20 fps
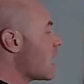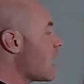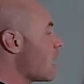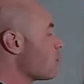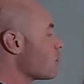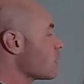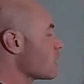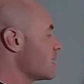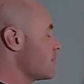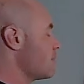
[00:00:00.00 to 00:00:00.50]

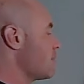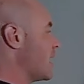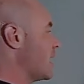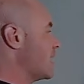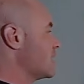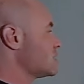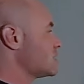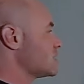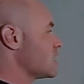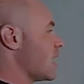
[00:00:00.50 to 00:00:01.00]
how we're gonna
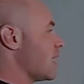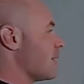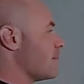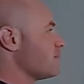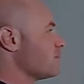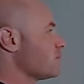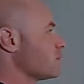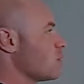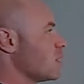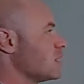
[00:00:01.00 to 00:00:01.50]
manage time.
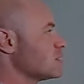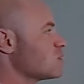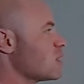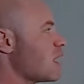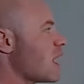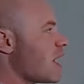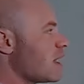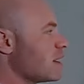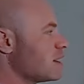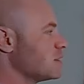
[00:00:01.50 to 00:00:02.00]
All right, so
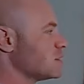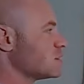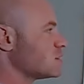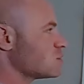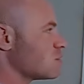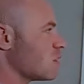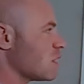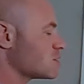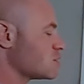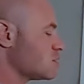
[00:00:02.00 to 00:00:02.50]
how do you
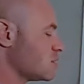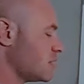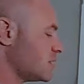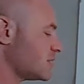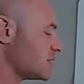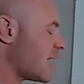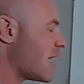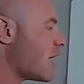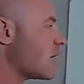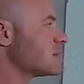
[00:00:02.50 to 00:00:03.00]
structure
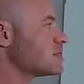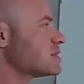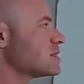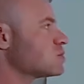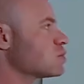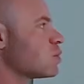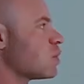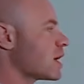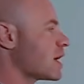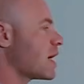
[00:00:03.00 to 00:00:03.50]
this? How does
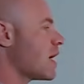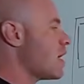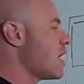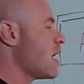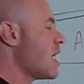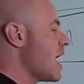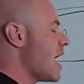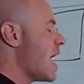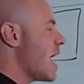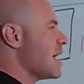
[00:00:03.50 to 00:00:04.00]
this work out
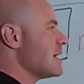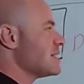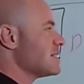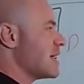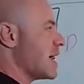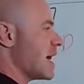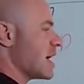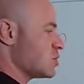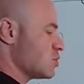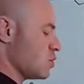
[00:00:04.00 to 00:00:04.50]
as
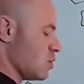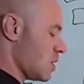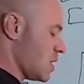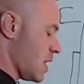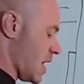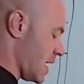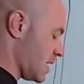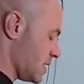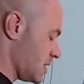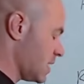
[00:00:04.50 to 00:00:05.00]
an actual
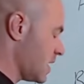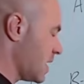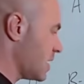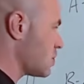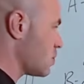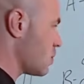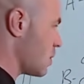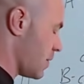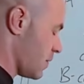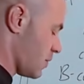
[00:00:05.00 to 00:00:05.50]
class?
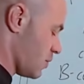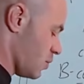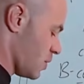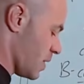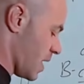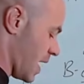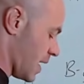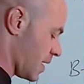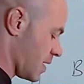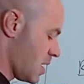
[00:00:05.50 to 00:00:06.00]
Let's run through
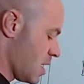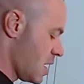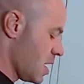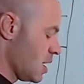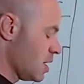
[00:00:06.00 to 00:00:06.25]
that.